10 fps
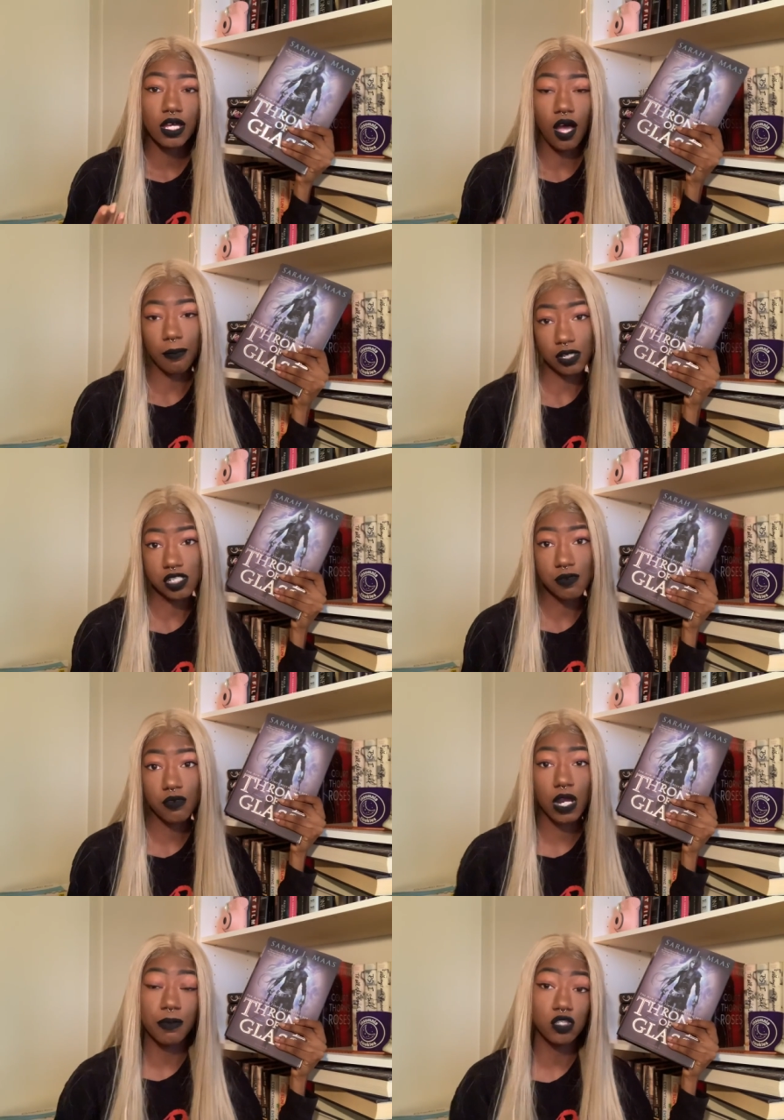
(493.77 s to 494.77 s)

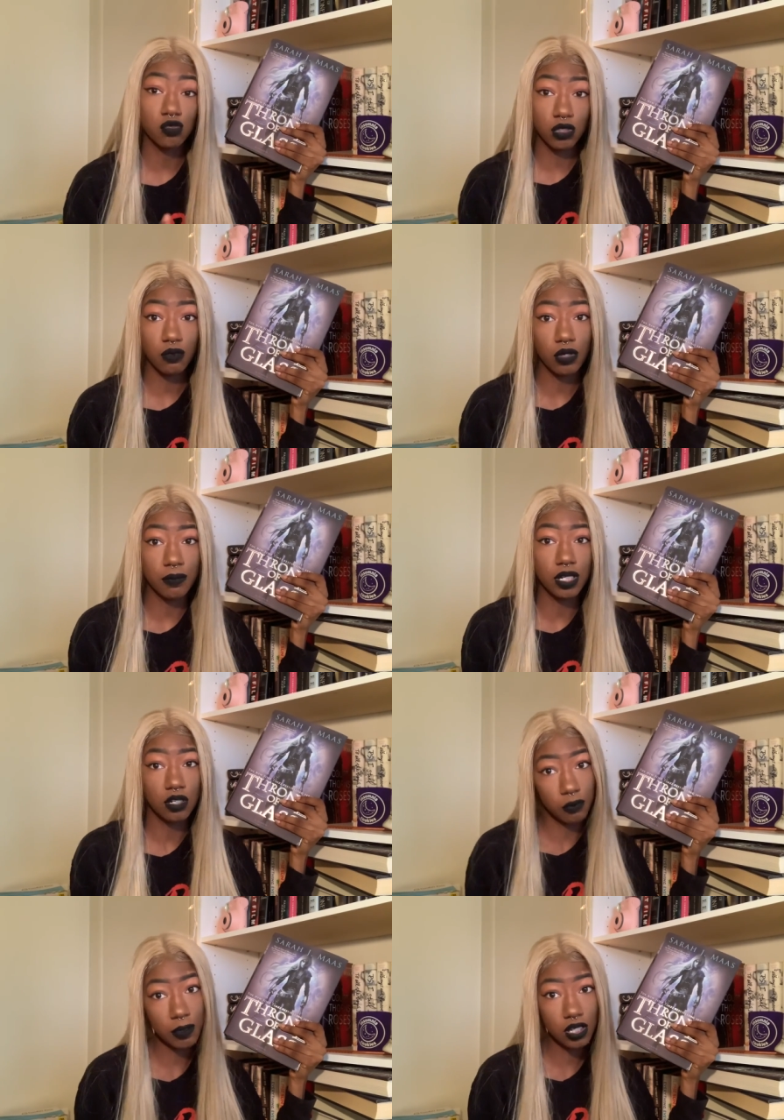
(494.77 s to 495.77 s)
contemporary but you really want to be in
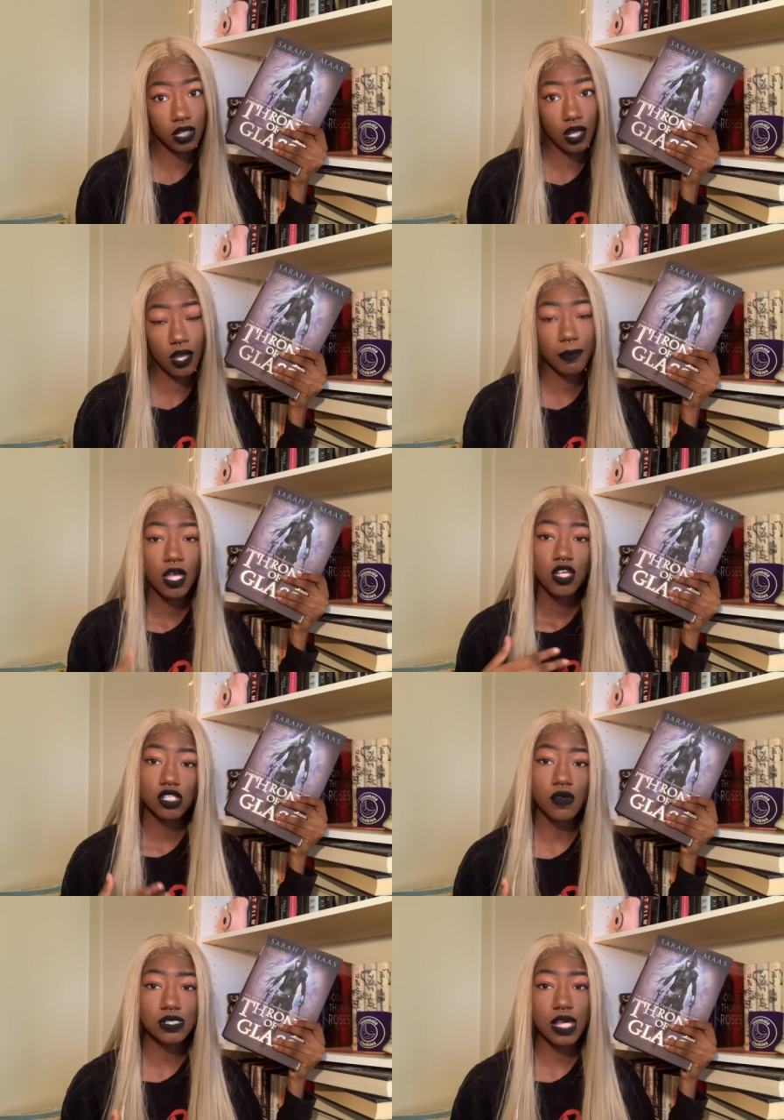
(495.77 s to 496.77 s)
the book club.
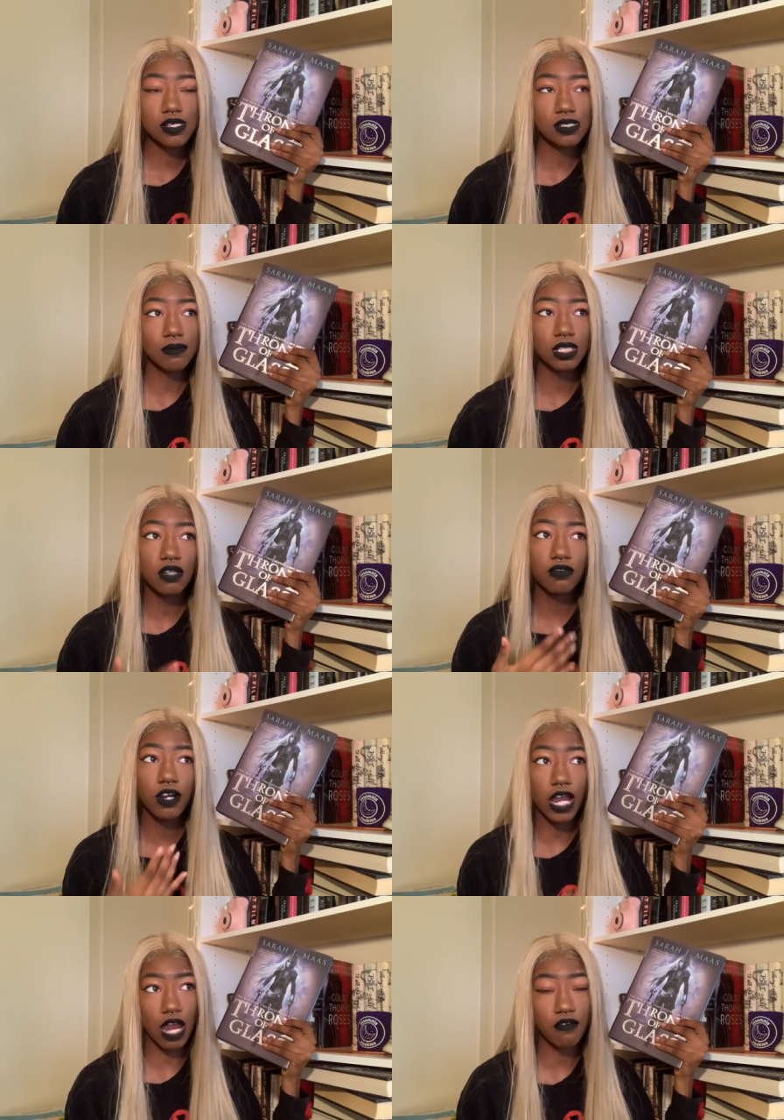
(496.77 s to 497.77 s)
So it's like something
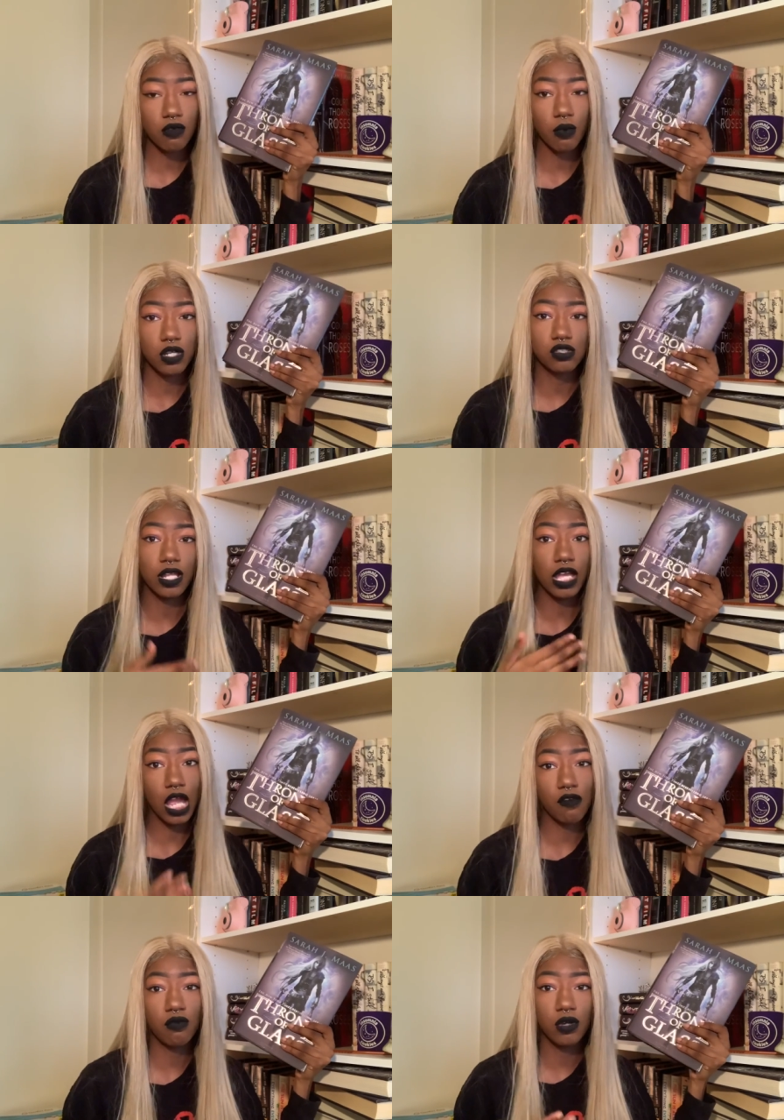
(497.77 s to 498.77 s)
for everyone, so like
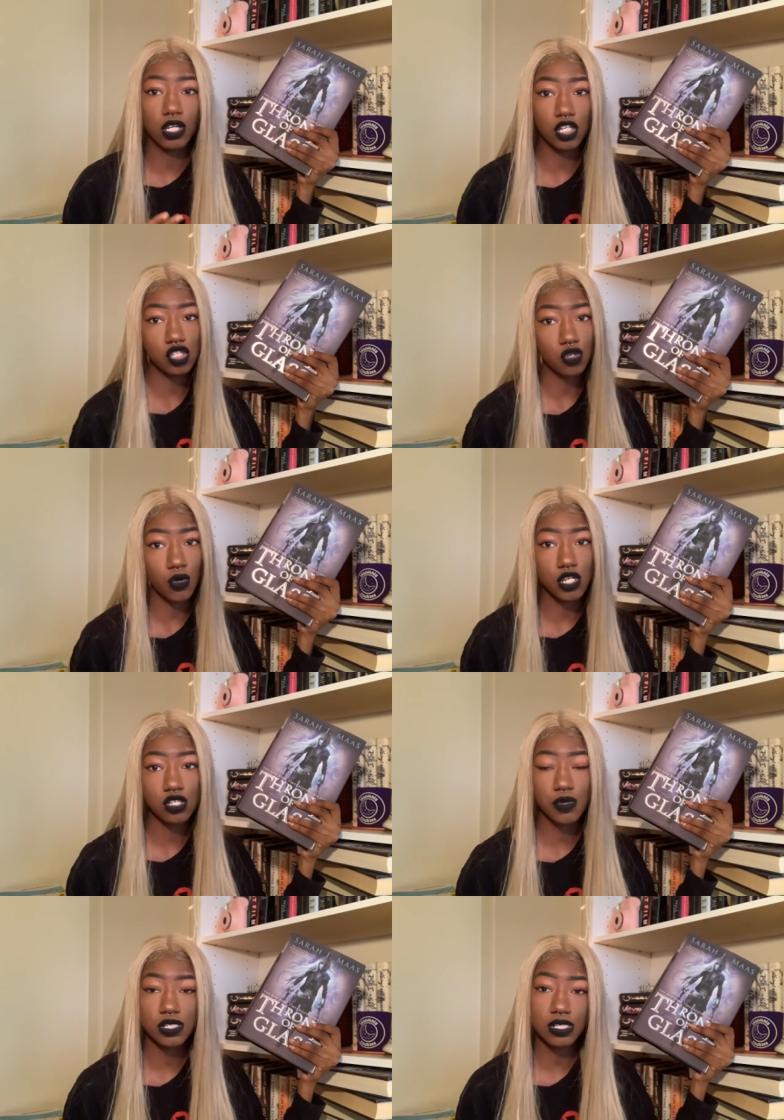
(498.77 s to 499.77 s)
everyone can join.
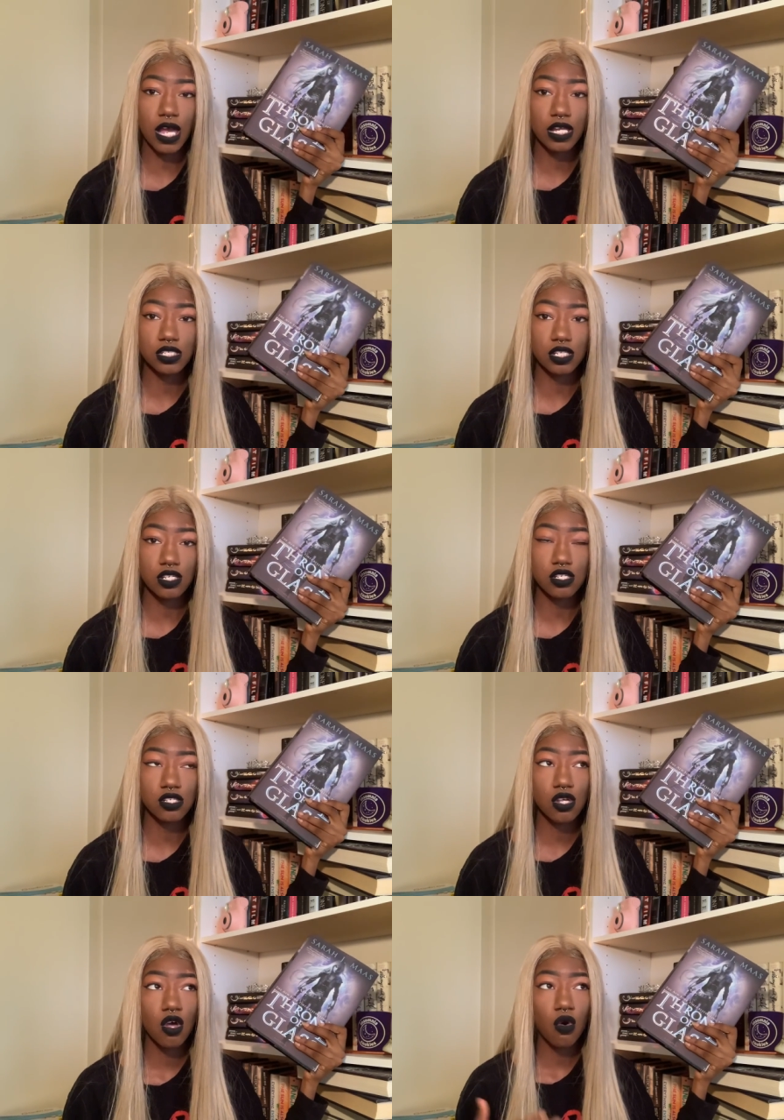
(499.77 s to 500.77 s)
So it's not
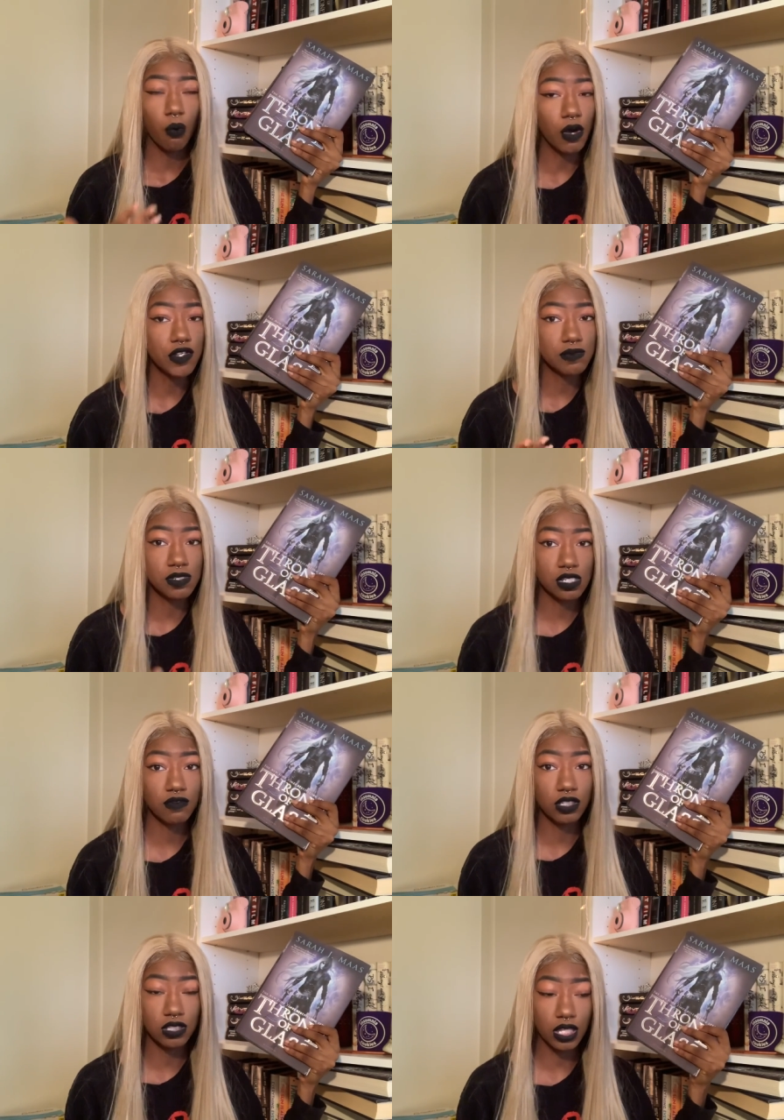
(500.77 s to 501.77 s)
just one
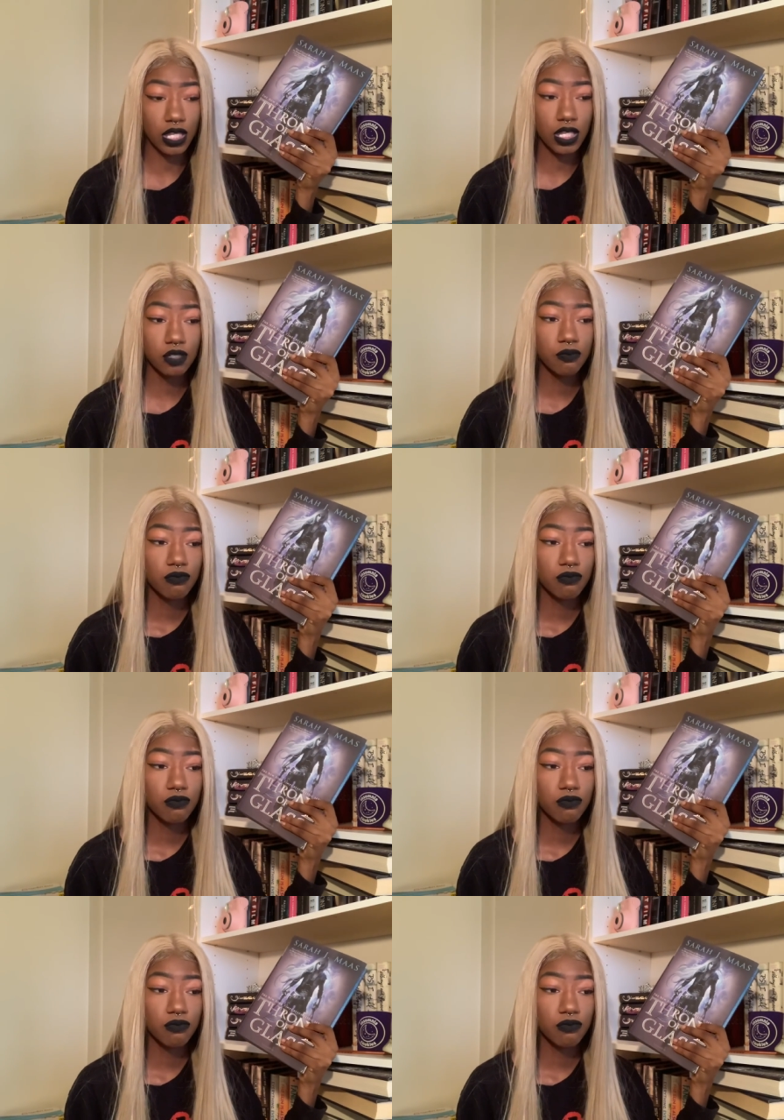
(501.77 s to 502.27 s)
specific thing.